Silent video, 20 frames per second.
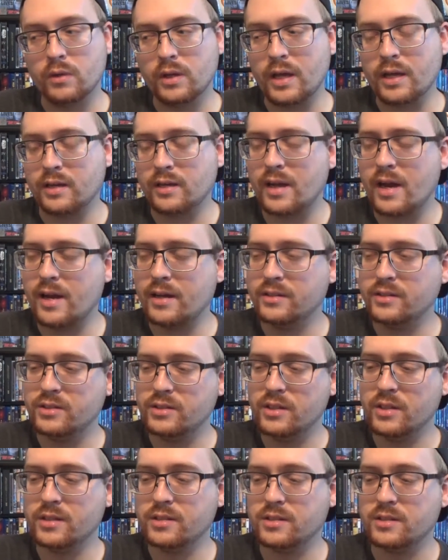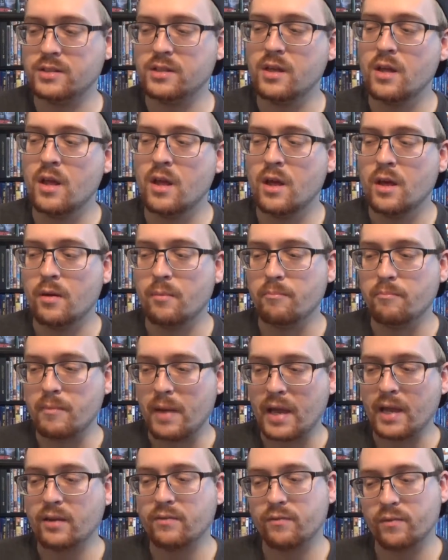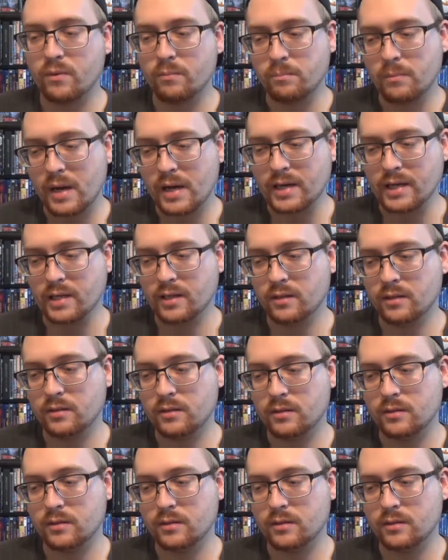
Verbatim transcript: Like, not just made for money,